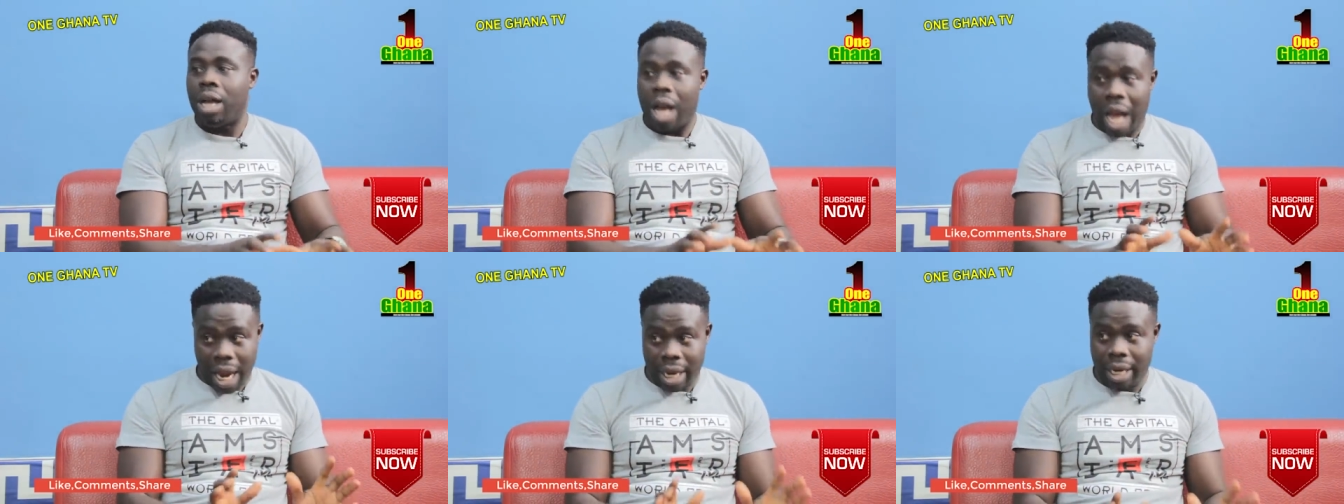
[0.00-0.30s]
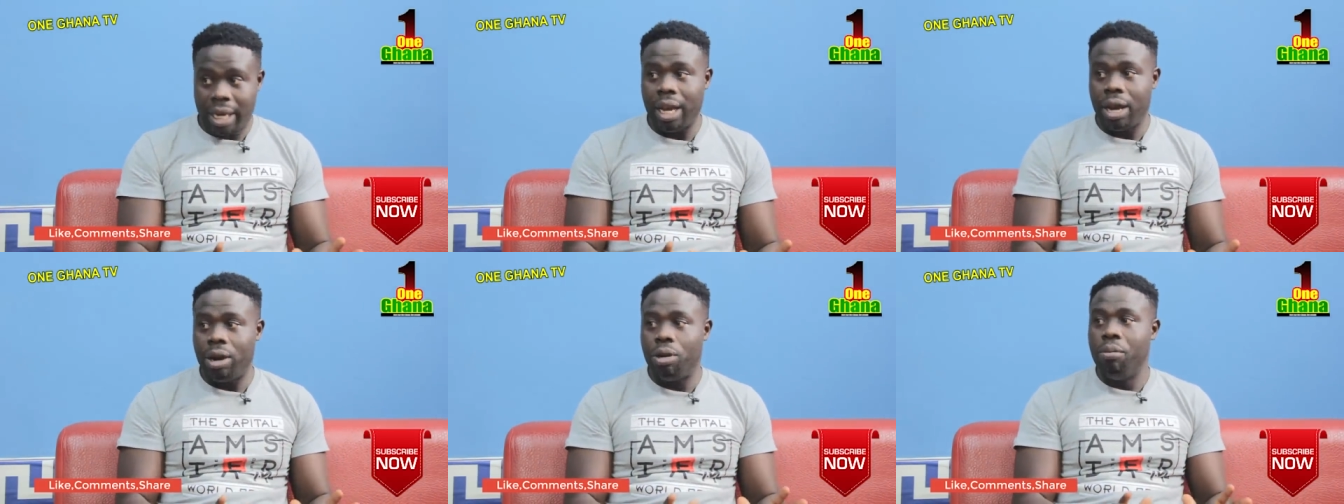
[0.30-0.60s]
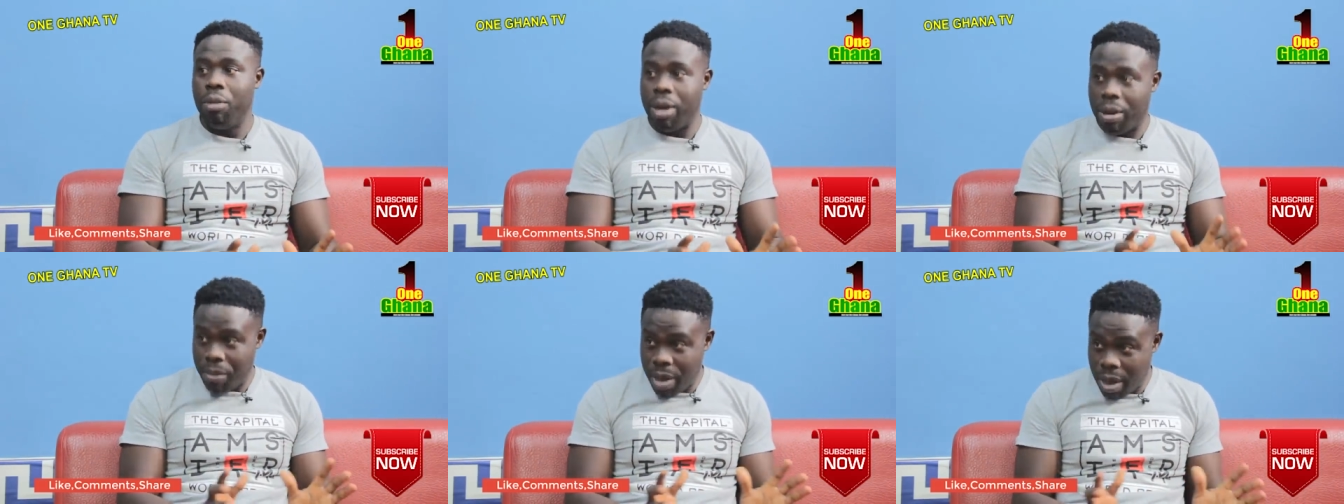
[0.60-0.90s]
I dear no,
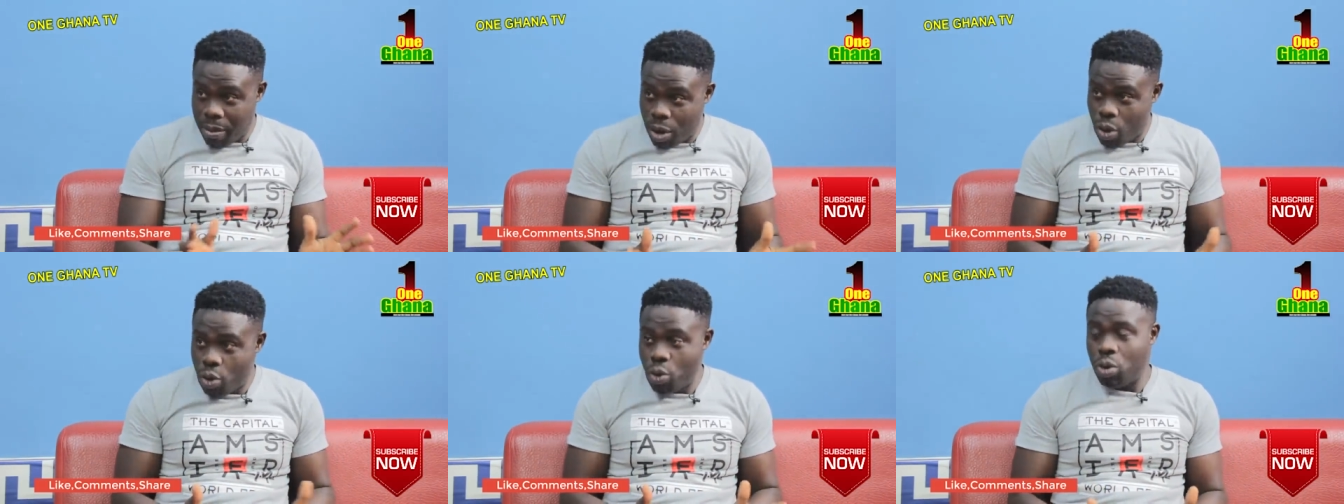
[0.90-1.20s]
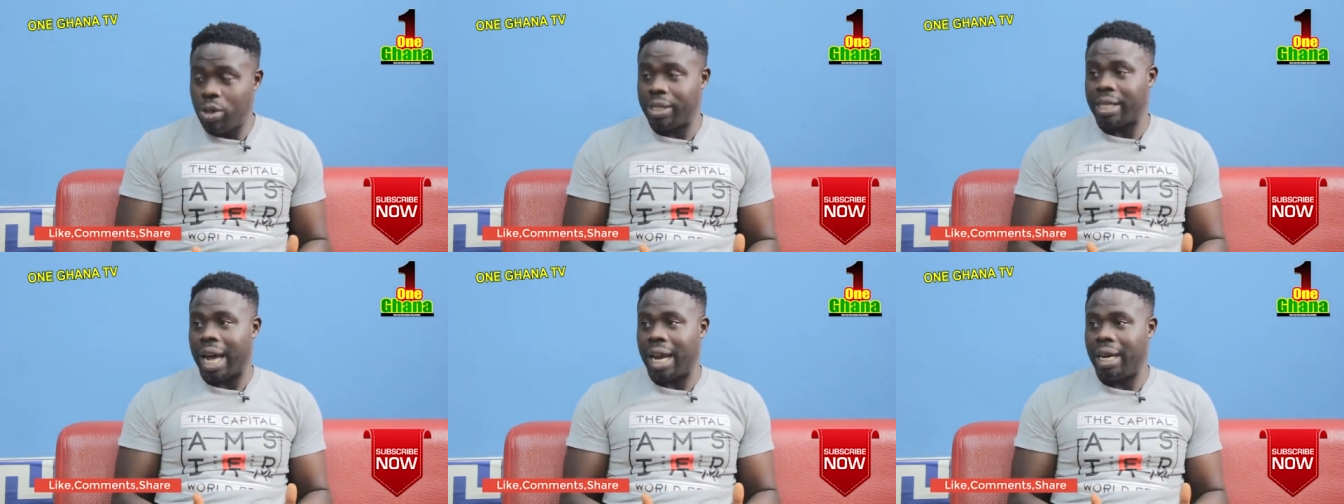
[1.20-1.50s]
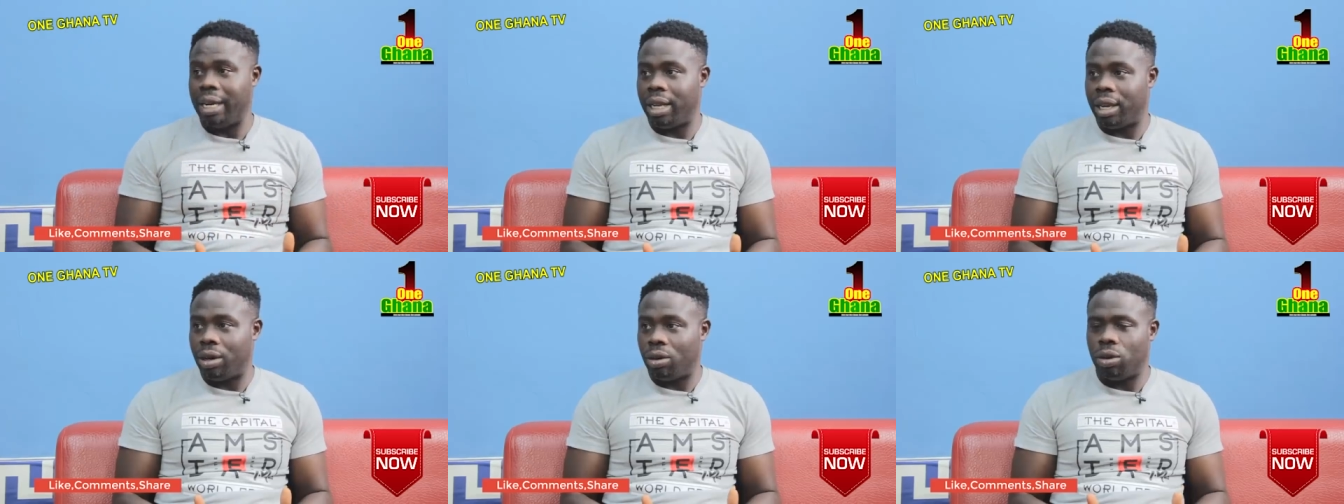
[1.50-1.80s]
Mimi, who is
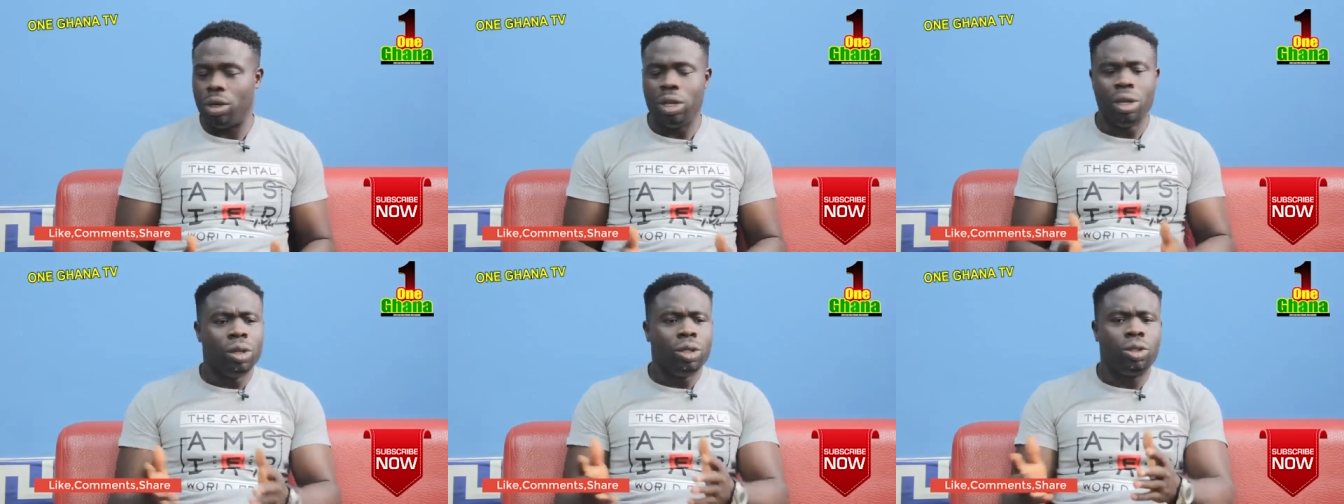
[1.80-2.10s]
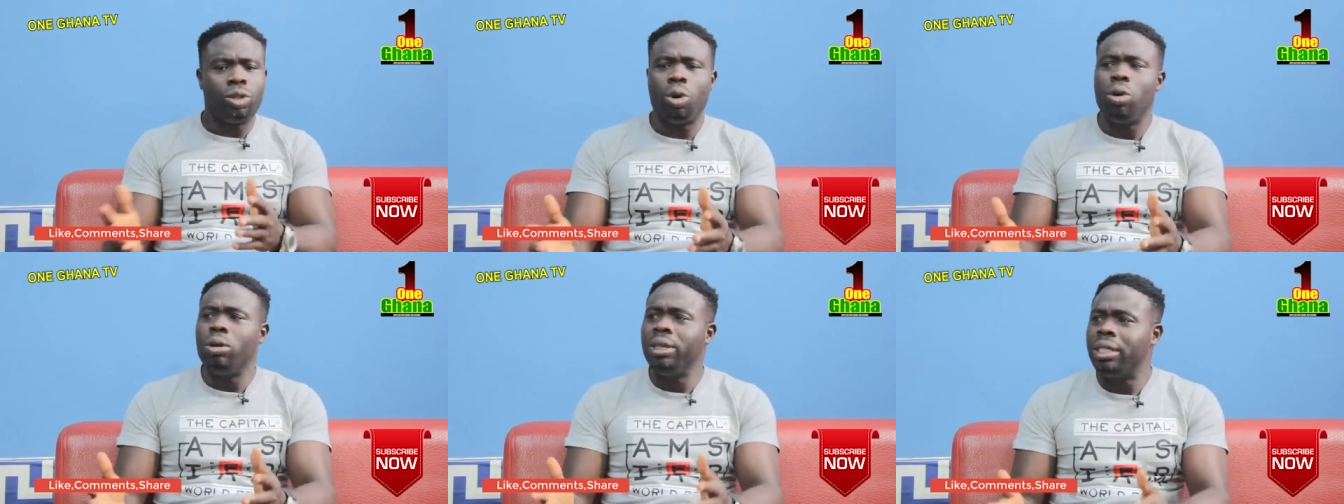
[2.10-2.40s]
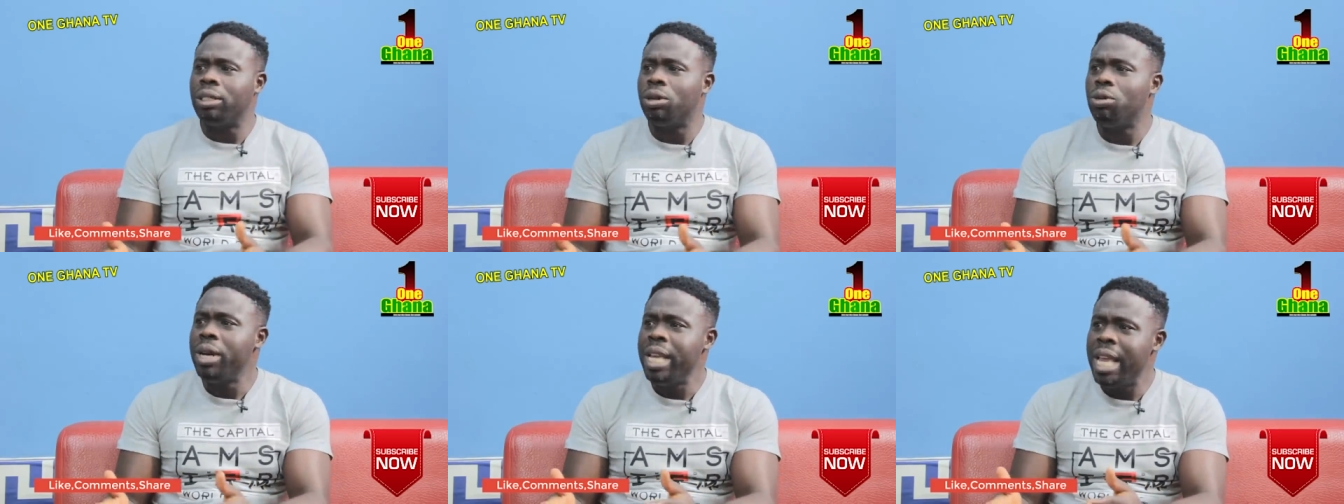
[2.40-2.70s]
I dear no. So
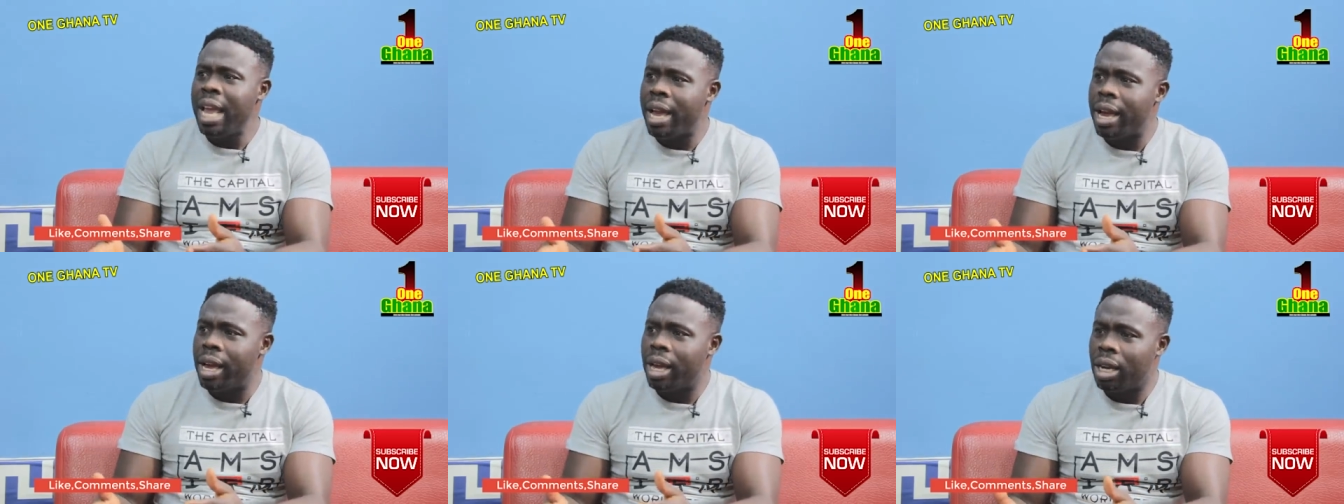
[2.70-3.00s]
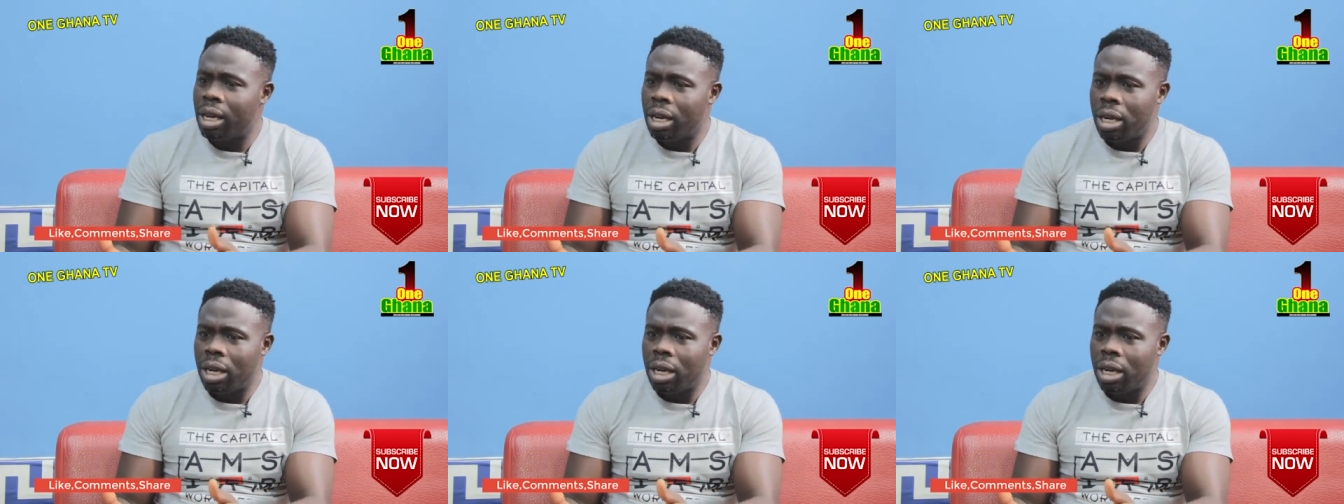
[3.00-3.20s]
until ye,